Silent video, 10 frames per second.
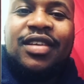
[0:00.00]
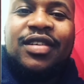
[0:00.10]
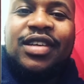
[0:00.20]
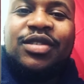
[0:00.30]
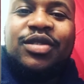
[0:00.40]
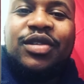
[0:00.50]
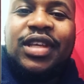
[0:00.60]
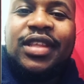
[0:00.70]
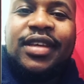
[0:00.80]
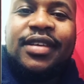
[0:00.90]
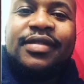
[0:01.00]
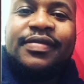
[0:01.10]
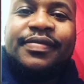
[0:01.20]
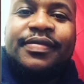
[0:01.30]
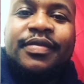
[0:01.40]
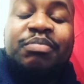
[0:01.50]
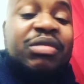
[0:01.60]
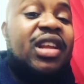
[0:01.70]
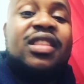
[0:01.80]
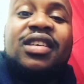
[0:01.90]
Anyway, you do your thing,
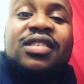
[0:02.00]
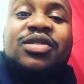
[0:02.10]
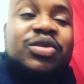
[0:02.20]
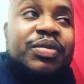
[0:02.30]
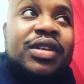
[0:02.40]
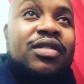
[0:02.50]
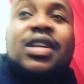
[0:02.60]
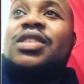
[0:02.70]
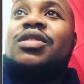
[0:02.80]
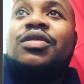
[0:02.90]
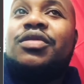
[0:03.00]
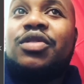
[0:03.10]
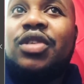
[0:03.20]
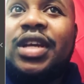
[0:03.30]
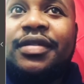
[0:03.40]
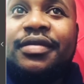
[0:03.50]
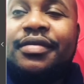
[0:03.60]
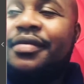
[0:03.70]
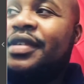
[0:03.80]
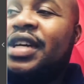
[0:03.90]
but I think it's stupid. You can't allow me to go live.
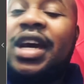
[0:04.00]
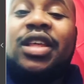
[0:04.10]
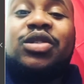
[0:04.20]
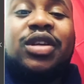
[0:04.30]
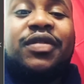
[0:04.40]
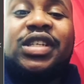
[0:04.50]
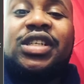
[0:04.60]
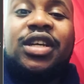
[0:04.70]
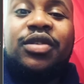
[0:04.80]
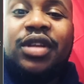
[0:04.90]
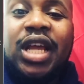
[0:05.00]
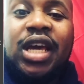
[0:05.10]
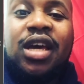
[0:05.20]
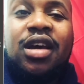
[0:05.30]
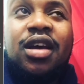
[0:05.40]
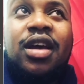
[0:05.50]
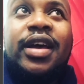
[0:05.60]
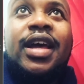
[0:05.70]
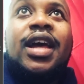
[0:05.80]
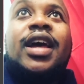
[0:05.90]
I think you should have a schedule, like,
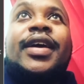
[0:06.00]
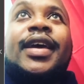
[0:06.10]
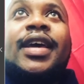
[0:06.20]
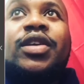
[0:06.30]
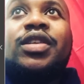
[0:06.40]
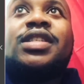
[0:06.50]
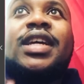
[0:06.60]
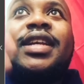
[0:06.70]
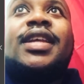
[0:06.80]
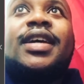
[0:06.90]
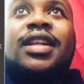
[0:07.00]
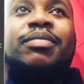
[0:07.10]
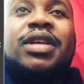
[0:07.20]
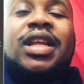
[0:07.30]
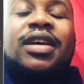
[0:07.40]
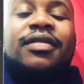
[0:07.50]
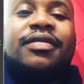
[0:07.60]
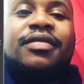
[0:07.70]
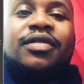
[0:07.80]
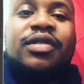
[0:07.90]
decide I'll be
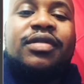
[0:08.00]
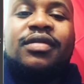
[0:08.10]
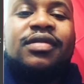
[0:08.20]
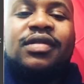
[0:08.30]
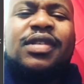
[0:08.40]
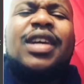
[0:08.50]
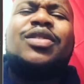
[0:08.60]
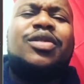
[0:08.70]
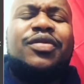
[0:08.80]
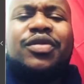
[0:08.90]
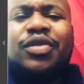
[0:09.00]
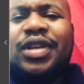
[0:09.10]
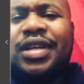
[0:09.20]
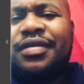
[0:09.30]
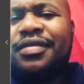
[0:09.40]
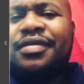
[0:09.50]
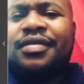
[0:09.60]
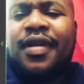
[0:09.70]
live. You can't allow me to go live.